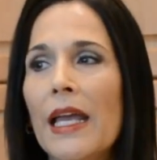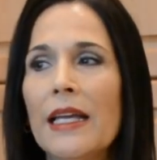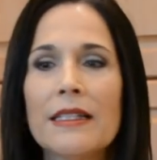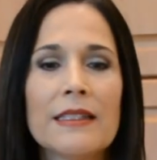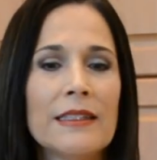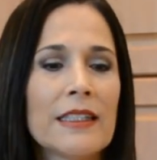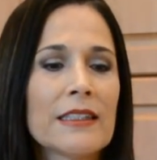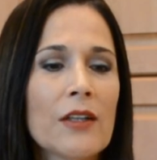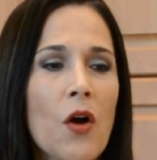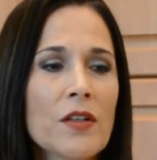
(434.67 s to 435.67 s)
It
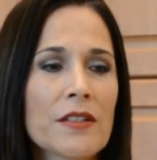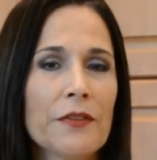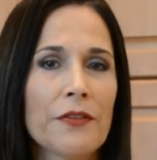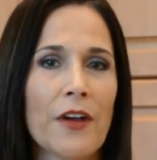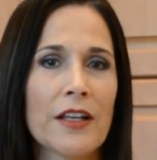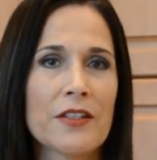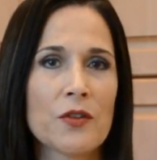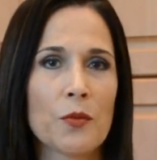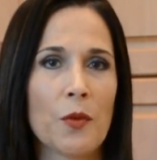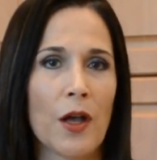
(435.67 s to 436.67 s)

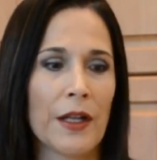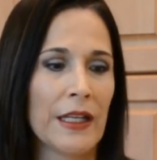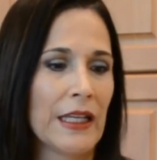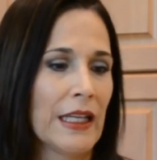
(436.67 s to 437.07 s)
detoxifies your body.